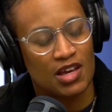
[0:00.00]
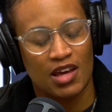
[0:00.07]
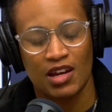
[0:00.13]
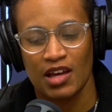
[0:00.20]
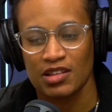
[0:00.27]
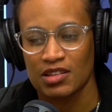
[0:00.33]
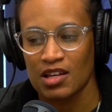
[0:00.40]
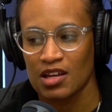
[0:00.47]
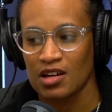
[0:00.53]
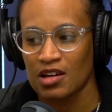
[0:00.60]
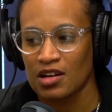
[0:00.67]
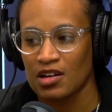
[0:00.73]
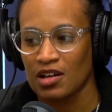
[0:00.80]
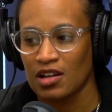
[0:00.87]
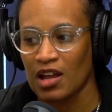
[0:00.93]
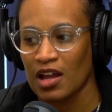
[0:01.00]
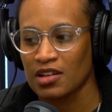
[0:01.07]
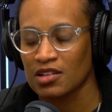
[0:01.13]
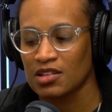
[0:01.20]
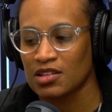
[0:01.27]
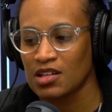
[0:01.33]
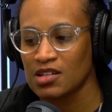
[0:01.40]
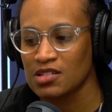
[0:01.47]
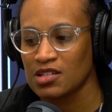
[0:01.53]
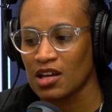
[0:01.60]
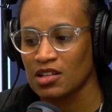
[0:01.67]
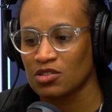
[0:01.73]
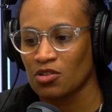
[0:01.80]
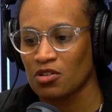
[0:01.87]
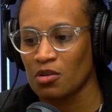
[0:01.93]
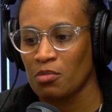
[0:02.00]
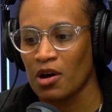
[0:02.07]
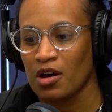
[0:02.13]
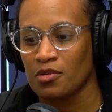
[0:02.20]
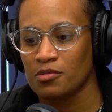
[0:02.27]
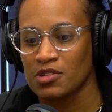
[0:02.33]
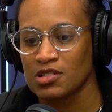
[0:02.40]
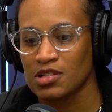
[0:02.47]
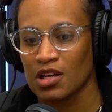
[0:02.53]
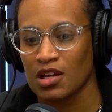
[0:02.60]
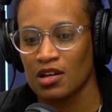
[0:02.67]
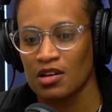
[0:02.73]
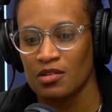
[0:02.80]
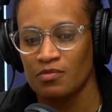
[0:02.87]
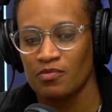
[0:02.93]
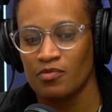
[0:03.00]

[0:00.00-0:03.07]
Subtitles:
And I think a lot of the things I thought about was like